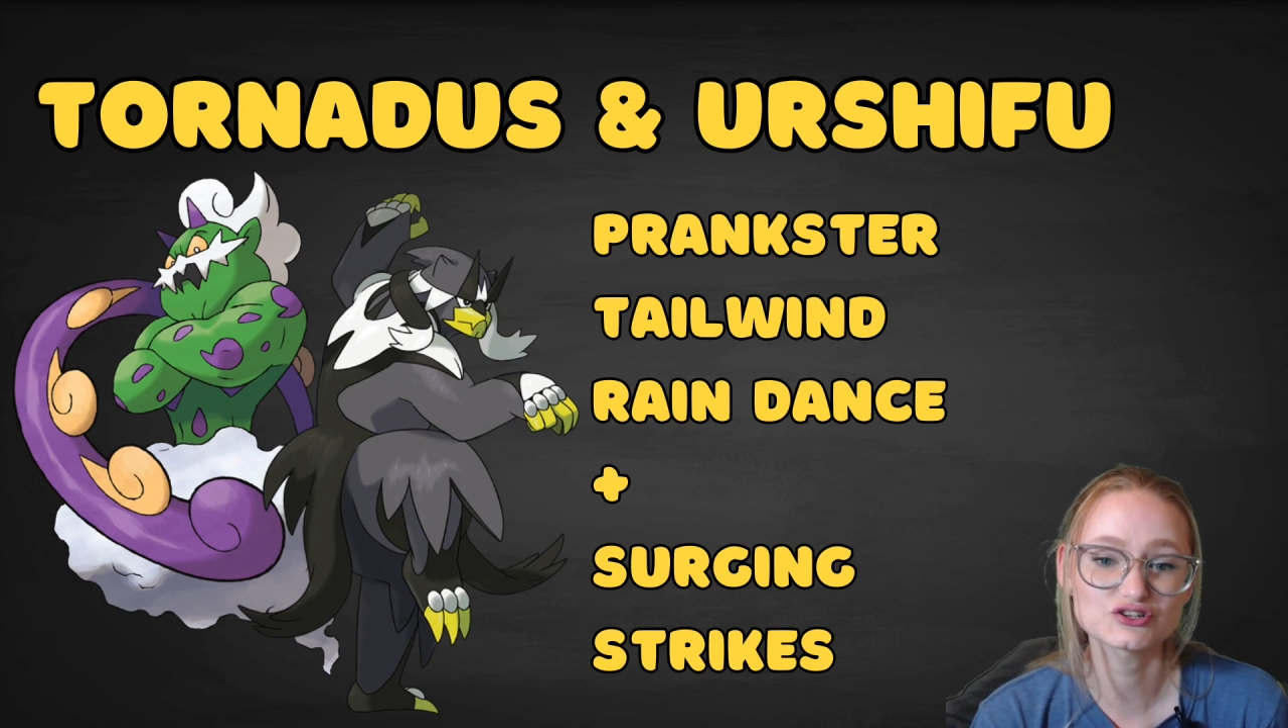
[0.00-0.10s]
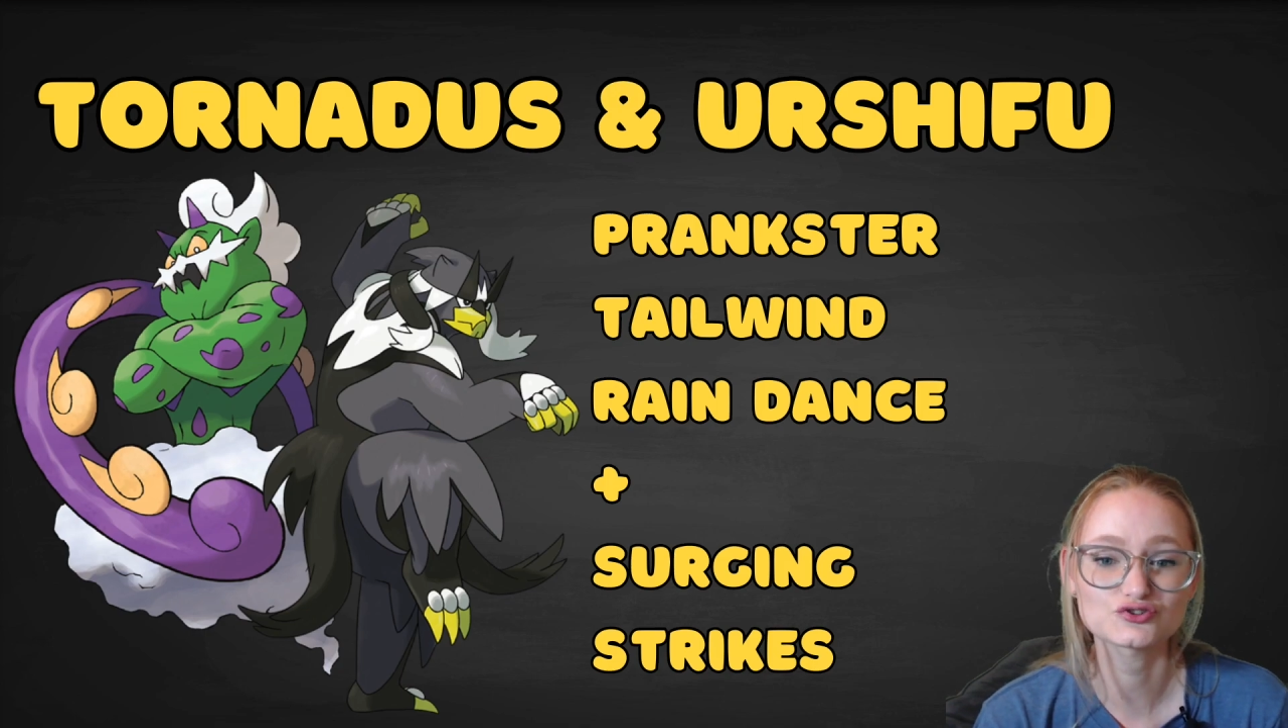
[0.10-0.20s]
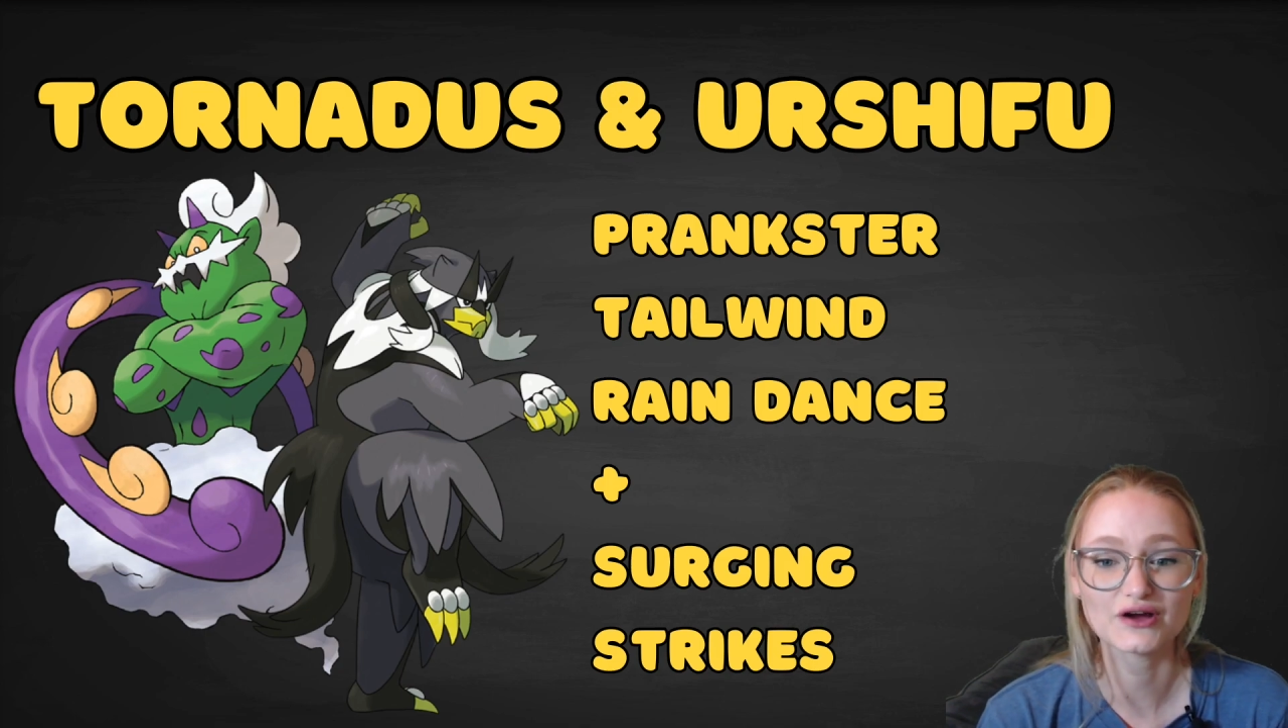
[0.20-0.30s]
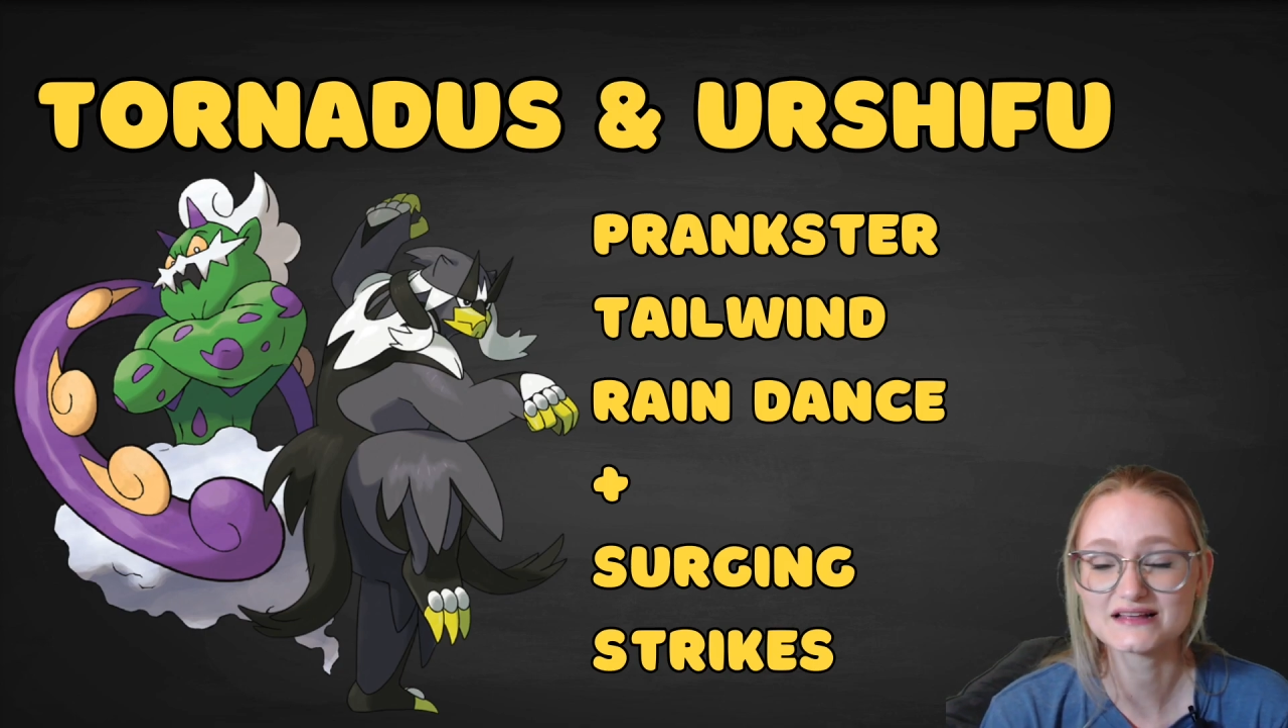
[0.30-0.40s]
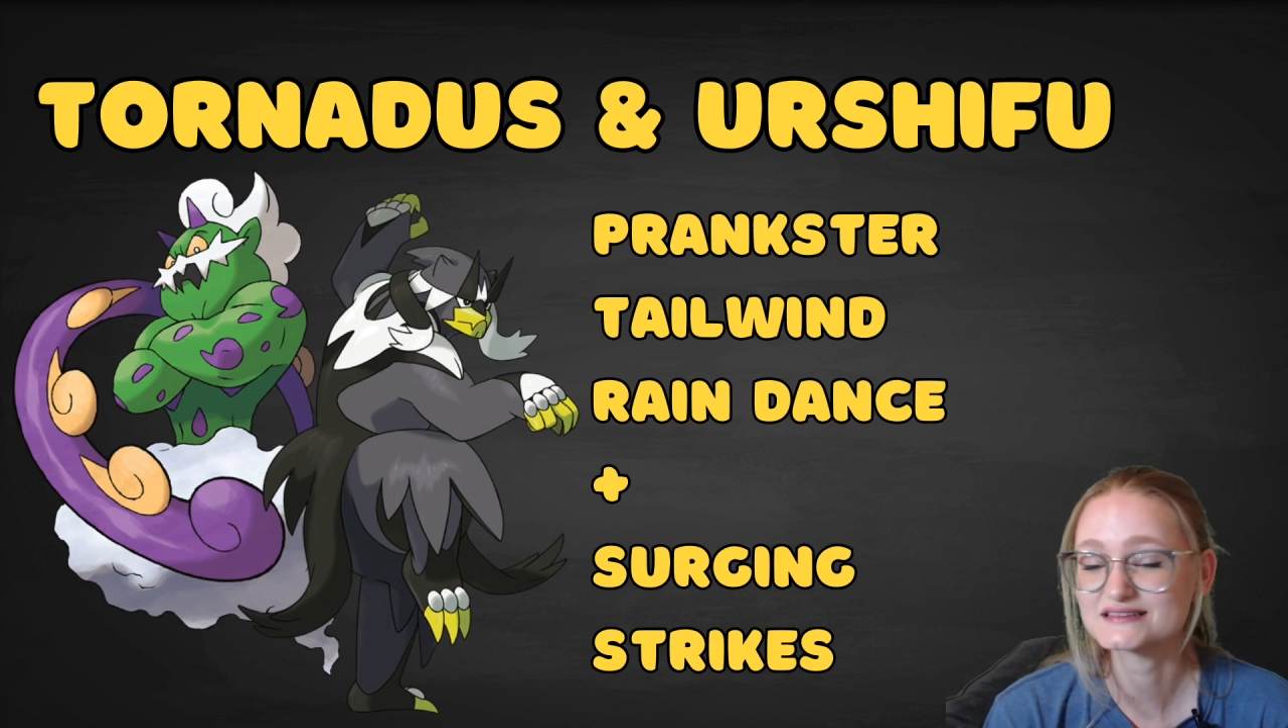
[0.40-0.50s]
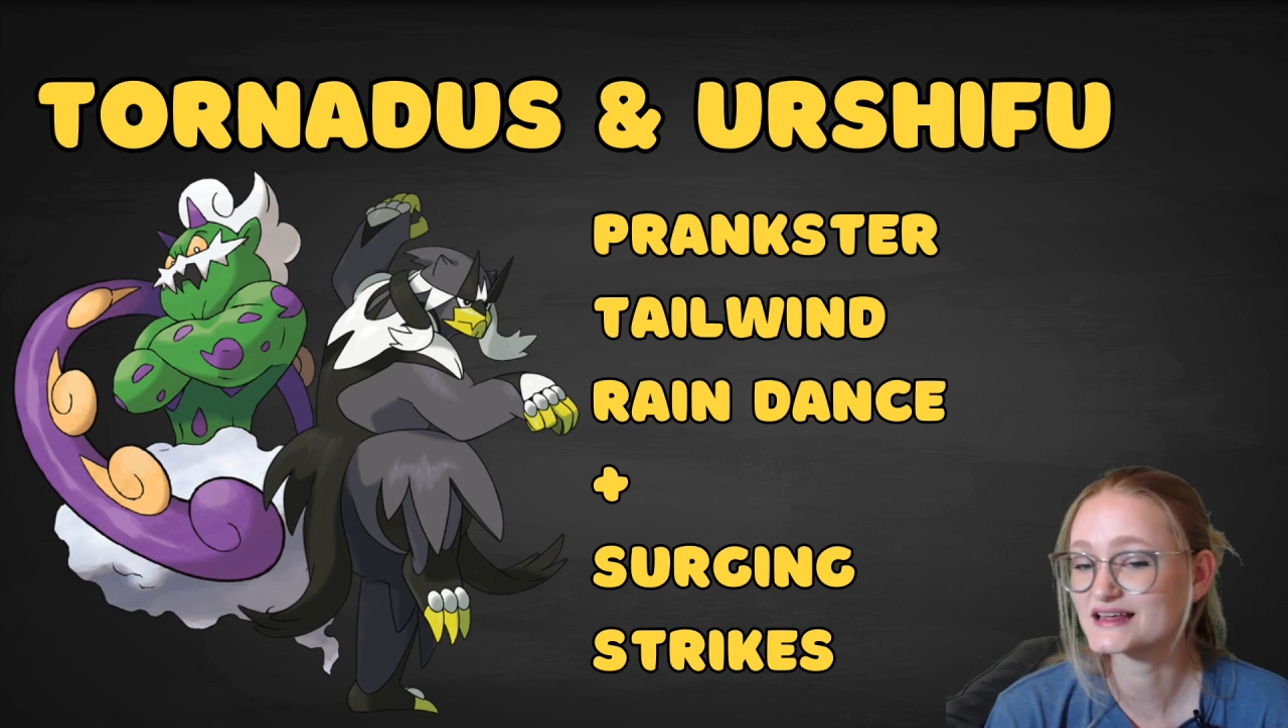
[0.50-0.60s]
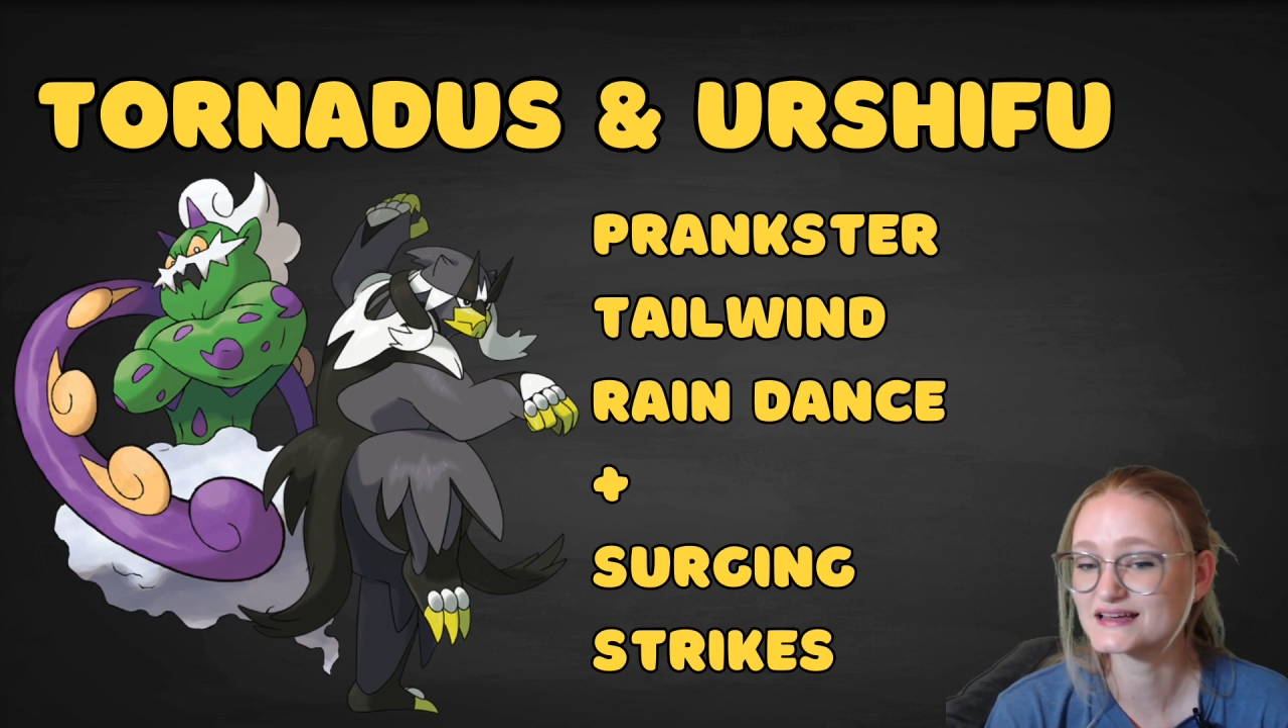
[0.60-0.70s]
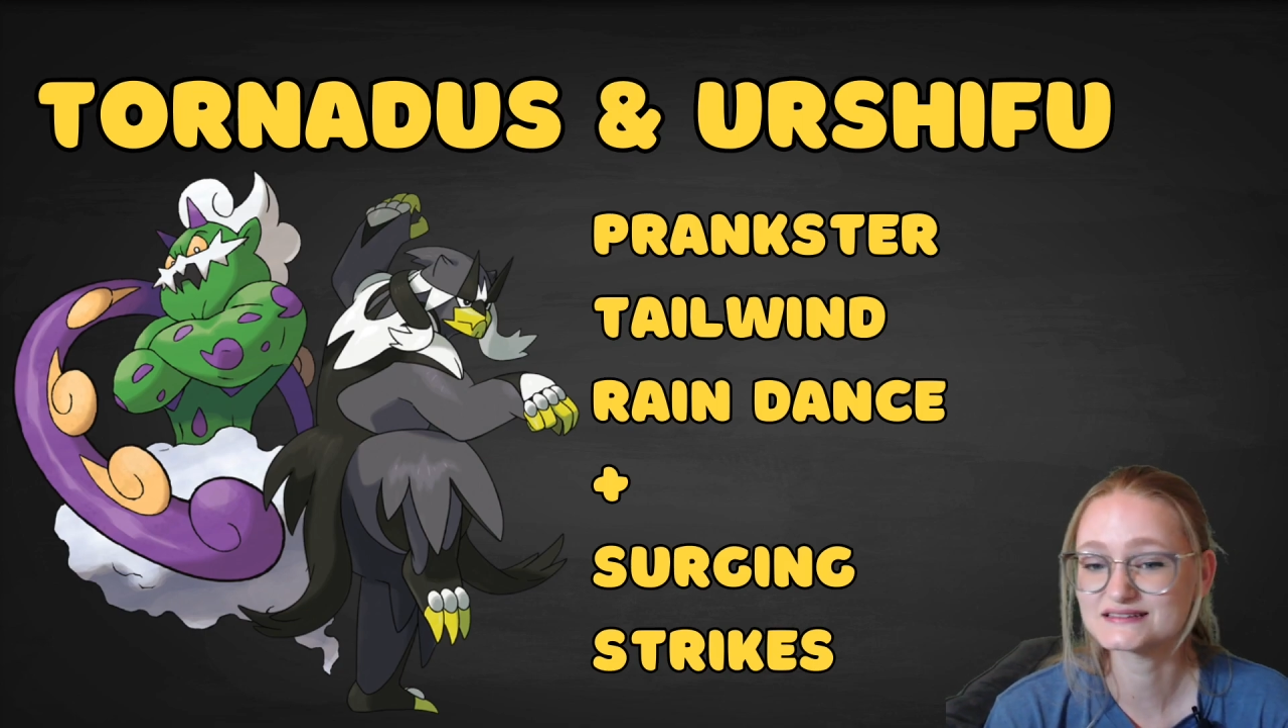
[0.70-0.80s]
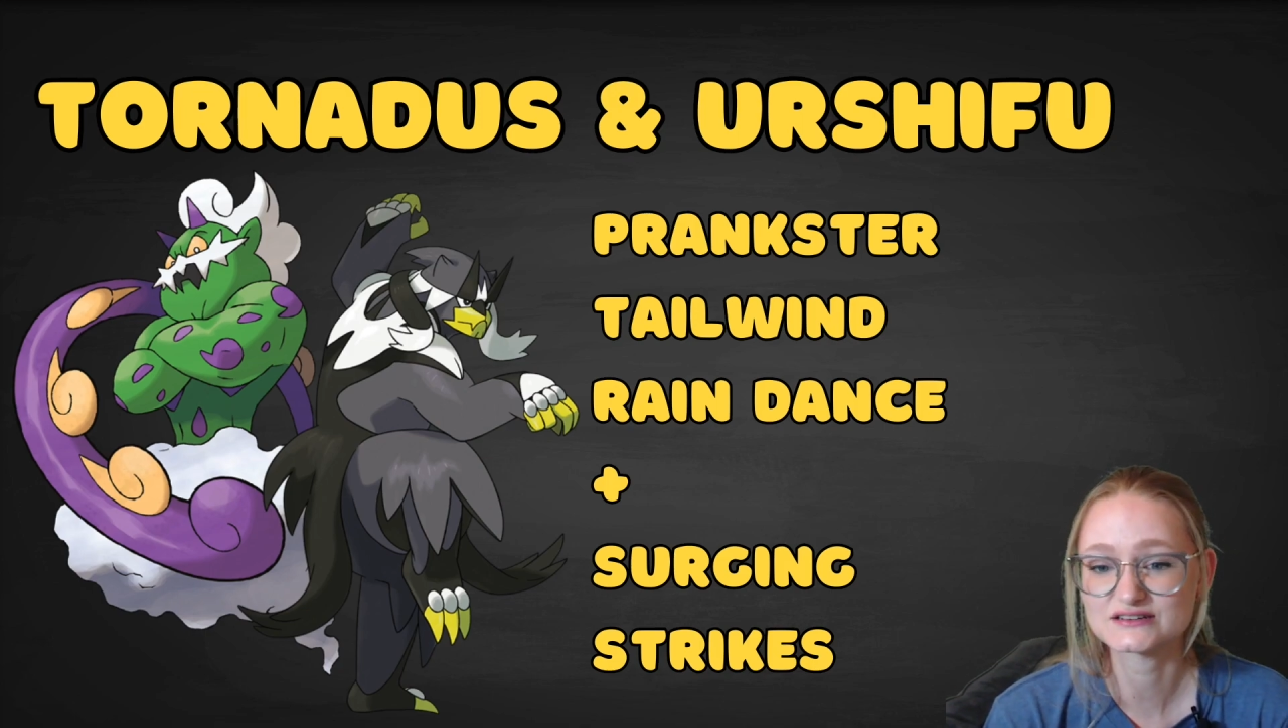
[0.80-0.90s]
Terastallize